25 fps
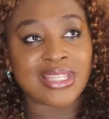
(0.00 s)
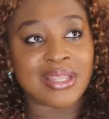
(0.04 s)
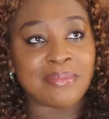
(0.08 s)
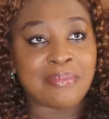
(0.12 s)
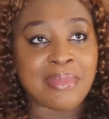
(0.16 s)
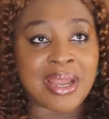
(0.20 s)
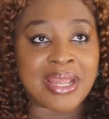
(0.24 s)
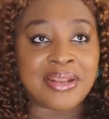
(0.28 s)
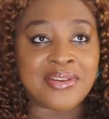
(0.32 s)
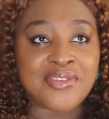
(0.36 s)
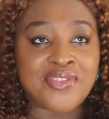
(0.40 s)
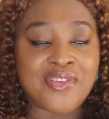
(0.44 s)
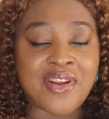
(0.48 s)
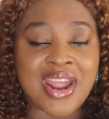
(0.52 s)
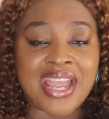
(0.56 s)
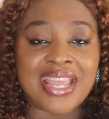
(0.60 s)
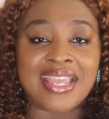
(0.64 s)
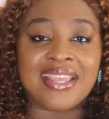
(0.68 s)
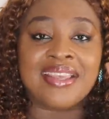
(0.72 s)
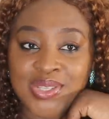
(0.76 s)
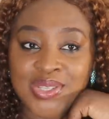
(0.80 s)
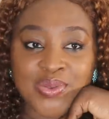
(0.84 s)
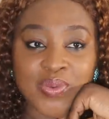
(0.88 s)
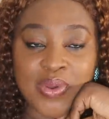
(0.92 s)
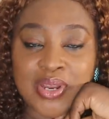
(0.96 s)
the man
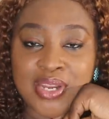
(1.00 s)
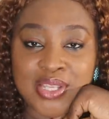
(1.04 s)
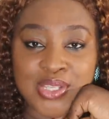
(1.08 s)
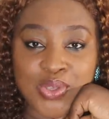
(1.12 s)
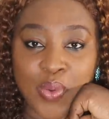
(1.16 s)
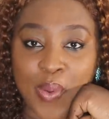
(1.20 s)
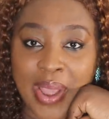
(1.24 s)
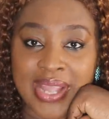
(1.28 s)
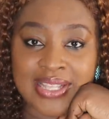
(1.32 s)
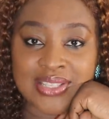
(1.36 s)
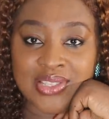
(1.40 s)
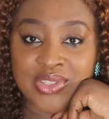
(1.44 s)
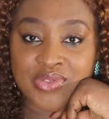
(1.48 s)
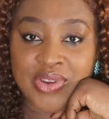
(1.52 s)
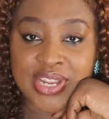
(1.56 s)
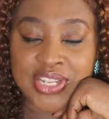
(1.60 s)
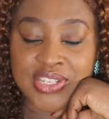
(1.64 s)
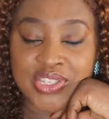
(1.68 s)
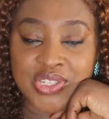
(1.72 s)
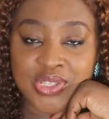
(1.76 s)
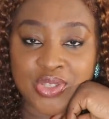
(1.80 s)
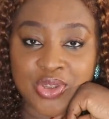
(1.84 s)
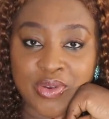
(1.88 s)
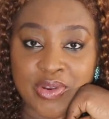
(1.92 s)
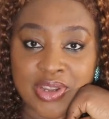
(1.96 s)
dry. This one is quite
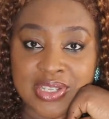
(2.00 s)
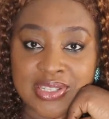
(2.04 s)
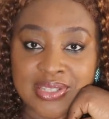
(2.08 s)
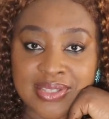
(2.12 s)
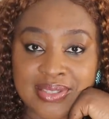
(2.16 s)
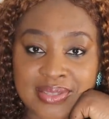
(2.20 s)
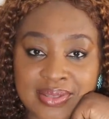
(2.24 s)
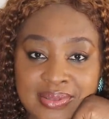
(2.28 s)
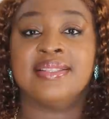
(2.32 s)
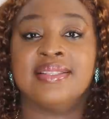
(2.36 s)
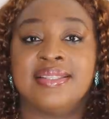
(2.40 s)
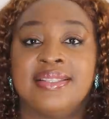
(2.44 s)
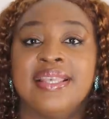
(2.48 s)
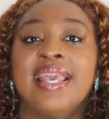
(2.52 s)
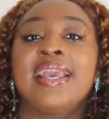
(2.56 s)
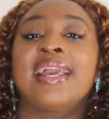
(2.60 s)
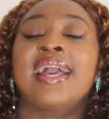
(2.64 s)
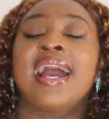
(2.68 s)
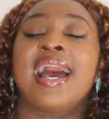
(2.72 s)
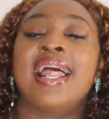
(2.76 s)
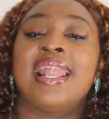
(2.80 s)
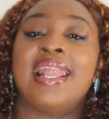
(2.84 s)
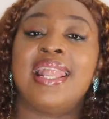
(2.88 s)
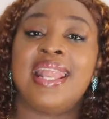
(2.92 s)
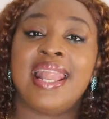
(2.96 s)
strange to us. Zeke
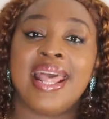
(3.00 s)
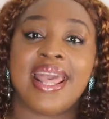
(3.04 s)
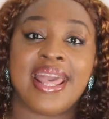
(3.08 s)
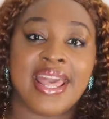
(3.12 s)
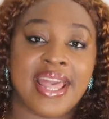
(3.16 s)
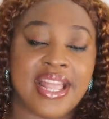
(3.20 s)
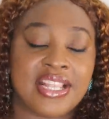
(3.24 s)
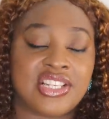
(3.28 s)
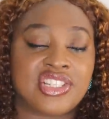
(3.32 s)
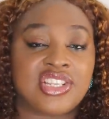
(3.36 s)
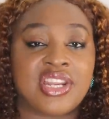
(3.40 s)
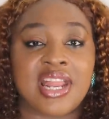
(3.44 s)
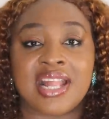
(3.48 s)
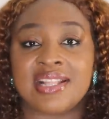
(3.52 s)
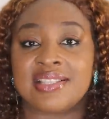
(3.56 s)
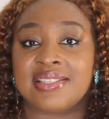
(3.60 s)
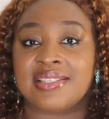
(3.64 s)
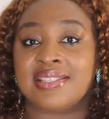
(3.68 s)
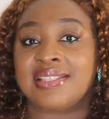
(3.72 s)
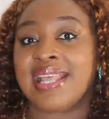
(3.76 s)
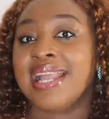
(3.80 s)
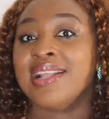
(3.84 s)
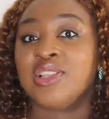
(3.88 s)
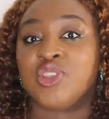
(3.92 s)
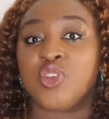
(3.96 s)
alleged that
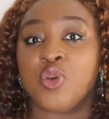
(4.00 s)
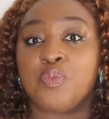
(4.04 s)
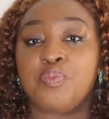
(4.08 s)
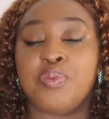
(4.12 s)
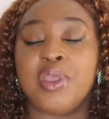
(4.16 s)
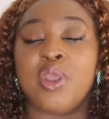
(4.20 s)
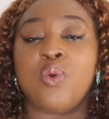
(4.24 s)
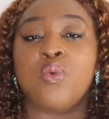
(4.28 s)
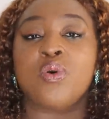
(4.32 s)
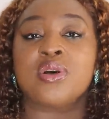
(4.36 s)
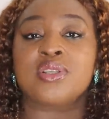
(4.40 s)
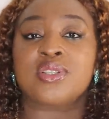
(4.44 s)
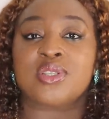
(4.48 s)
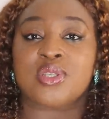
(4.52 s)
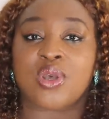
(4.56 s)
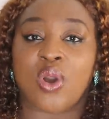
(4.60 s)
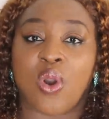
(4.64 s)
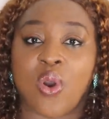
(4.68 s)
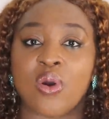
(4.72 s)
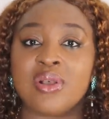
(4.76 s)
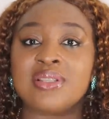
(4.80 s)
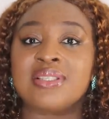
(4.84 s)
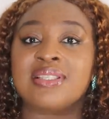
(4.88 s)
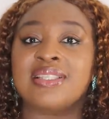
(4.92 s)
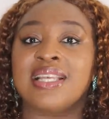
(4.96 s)
Saint Obi was
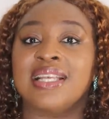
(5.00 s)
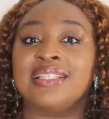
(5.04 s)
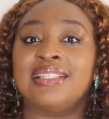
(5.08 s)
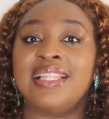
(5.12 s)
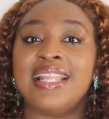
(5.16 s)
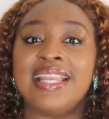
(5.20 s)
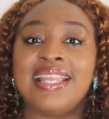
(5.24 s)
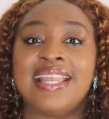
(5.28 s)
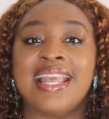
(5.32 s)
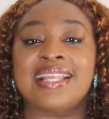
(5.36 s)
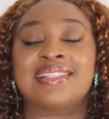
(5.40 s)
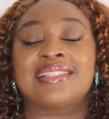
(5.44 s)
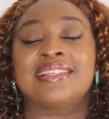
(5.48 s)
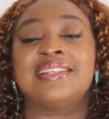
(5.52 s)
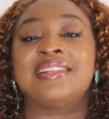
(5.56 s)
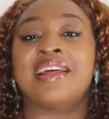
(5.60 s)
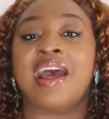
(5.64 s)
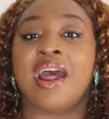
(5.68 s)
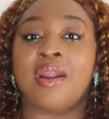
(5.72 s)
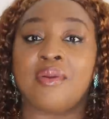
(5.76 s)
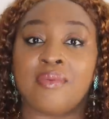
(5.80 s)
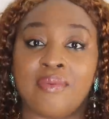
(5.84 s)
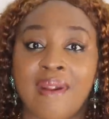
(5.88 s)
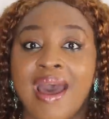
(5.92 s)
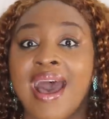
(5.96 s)
constantly getting
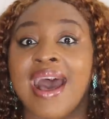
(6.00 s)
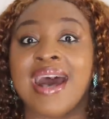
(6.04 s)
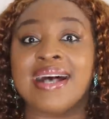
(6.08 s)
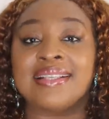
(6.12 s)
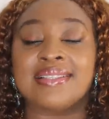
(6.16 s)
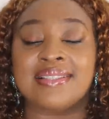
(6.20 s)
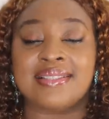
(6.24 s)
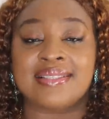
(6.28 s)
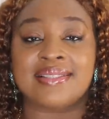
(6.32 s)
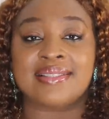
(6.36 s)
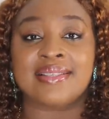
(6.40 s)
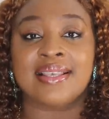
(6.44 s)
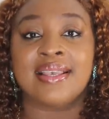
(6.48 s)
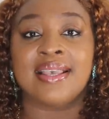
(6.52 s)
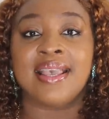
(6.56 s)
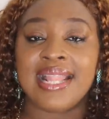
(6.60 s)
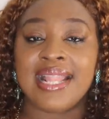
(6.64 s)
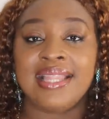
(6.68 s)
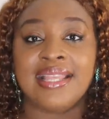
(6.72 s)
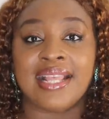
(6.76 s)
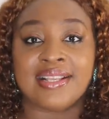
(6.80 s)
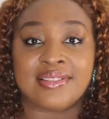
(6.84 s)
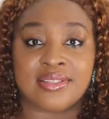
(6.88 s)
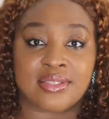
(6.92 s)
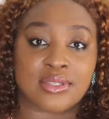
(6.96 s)
harassed
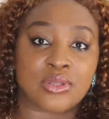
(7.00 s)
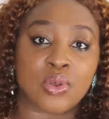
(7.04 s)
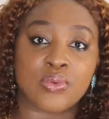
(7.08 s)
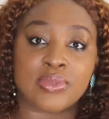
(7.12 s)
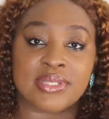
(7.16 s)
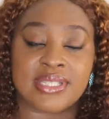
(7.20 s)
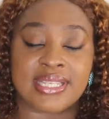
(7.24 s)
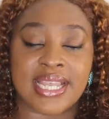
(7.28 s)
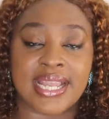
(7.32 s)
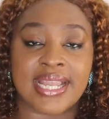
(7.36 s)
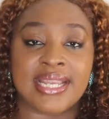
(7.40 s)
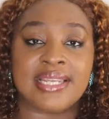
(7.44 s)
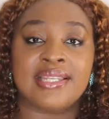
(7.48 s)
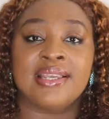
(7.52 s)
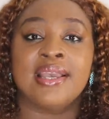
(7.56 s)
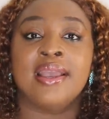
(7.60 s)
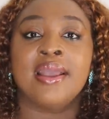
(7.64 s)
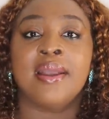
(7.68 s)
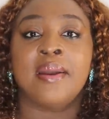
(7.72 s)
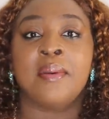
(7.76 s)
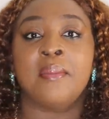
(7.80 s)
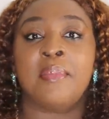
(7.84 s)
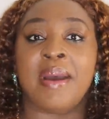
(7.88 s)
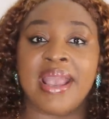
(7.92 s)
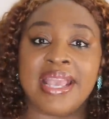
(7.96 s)
and assaulted
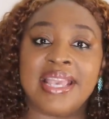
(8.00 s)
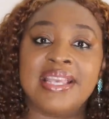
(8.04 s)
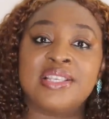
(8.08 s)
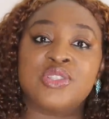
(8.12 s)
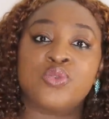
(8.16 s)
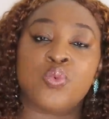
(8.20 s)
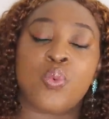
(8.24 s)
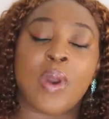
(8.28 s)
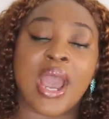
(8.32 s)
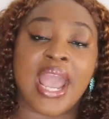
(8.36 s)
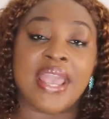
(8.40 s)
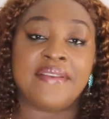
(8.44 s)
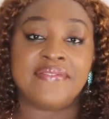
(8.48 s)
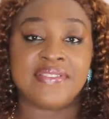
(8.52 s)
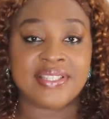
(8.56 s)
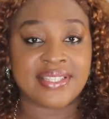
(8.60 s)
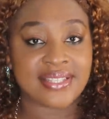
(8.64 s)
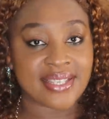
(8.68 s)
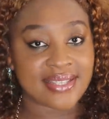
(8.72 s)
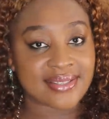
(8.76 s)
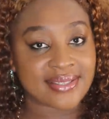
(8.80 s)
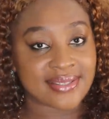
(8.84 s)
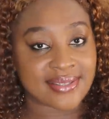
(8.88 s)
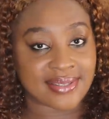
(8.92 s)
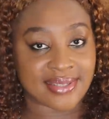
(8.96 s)
by his
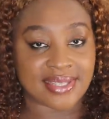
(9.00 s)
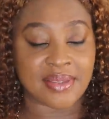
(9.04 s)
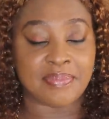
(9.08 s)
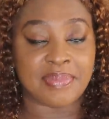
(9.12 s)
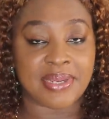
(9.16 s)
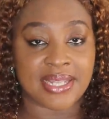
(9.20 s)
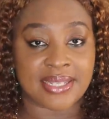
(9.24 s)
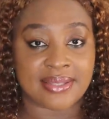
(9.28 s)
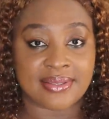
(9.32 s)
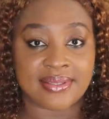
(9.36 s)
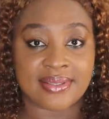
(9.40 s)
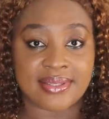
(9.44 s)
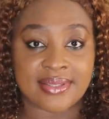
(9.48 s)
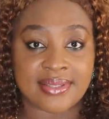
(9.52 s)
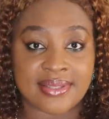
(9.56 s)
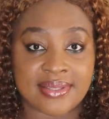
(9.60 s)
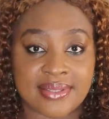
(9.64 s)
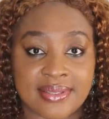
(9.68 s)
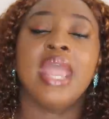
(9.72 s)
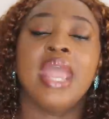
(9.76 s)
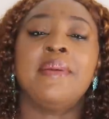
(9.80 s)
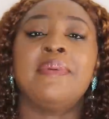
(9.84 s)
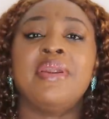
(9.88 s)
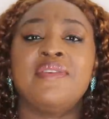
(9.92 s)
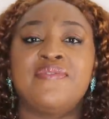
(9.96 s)
wife's siblings.
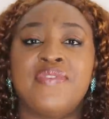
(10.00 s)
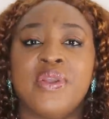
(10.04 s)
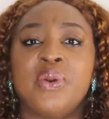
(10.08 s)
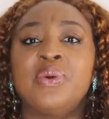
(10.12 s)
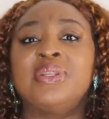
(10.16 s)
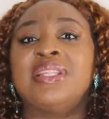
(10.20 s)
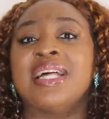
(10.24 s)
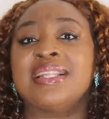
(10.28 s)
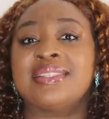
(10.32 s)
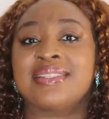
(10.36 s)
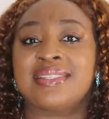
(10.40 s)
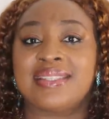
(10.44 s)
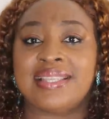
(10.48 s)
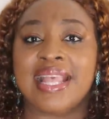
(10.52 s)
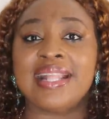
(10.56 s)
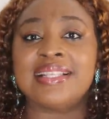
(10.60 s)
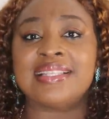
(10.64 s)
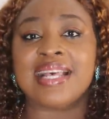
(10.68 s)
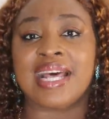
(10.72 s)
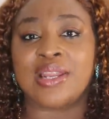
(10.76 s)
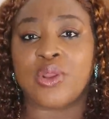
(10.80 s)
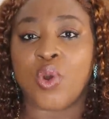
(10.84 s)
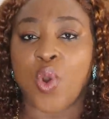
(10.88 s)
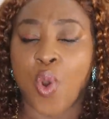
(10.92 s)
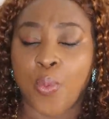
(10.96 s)
He revealed that Saint
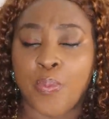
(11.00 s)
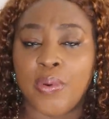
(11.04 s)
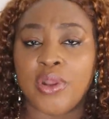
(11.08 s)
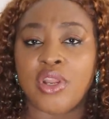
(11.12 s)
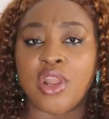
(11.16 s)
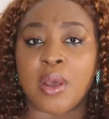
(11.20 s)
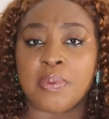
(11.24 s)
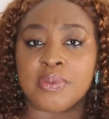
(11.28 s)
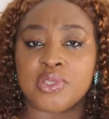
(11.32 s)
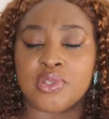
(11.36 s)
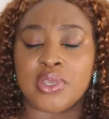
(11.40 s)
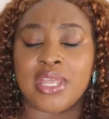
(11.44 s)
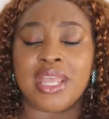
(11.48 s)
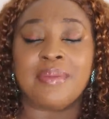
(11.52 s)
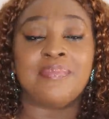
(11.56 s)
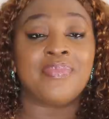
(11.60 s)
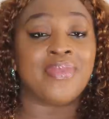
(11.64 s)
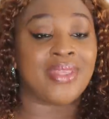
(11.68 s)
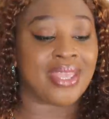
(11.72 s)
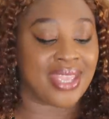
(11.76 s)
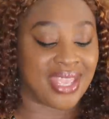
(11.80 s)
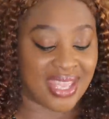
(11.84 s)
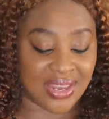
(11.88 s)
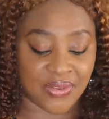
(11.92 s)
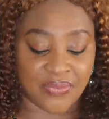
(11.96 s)
had opened up to him.
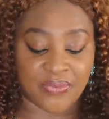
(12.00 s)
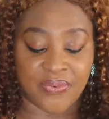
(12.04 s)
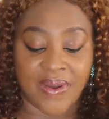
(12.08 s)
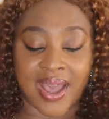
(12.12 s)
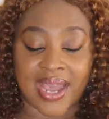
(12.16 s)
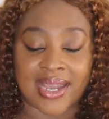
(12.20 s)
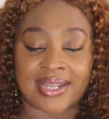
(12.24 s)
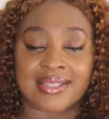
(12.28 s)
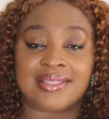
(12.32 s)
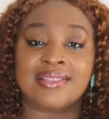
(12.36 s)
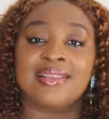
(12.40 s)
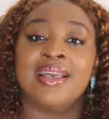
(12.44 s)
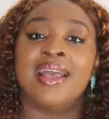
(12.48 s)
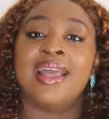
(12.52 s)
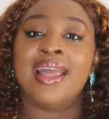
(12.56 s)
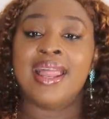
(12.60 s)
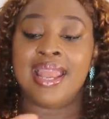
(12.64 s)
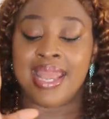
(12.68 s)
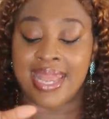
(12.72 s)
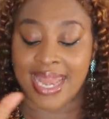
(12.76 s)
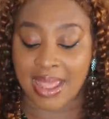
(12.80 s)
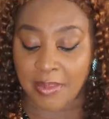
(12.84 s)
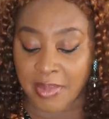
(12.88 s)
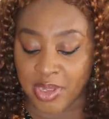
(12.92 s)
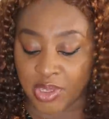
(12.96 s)
In fact,
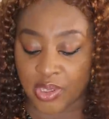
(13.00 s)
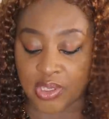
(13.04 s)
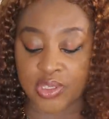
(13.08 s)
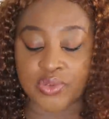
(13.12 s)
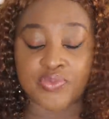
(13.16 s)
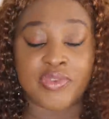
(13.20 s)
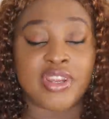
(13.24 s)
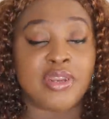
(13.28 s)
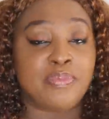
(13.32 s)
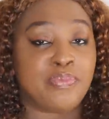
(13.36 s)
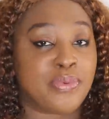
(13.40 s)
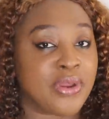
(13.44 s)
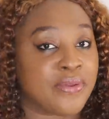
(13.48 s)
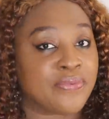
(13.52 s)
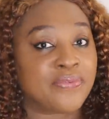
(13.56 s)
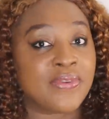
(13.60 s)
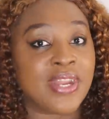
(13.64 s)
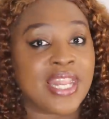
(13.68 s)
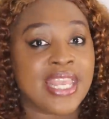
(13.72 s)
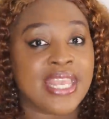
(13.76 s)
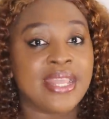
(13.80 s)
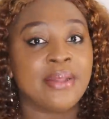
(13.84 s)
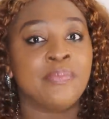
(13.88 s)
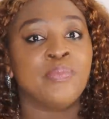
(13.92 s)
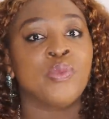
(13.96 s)
let me just read
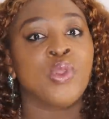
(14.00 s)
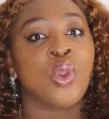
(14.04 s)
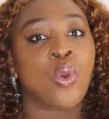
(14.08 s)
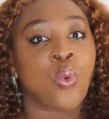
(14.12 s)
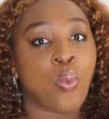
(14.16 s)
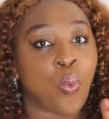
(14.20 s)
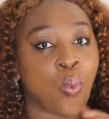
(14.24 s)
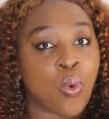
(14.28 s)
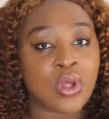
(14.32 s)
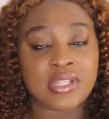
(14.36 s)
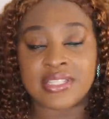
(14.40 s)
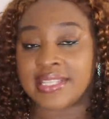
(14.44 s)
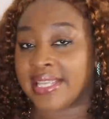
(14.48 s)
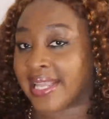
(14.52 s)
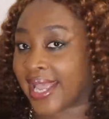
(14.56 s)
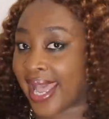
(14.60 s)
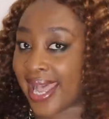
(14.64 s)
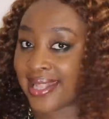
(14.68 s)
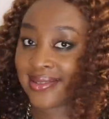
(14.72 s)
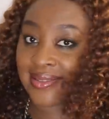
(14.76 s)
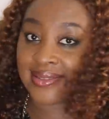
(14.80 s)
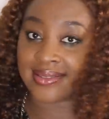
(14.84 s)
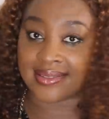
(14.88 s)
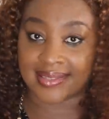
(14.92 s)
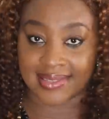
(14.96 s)
briefly what he
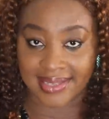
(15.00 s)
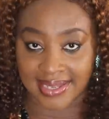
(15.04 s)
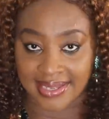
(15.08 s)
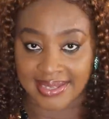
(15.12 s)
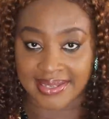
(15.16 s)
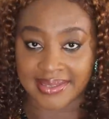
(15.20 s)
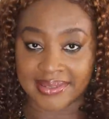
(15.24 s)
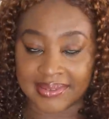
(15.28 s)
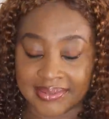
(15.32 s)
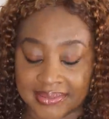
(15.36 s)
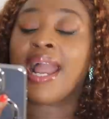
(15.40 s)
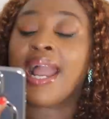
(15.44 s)
had to say.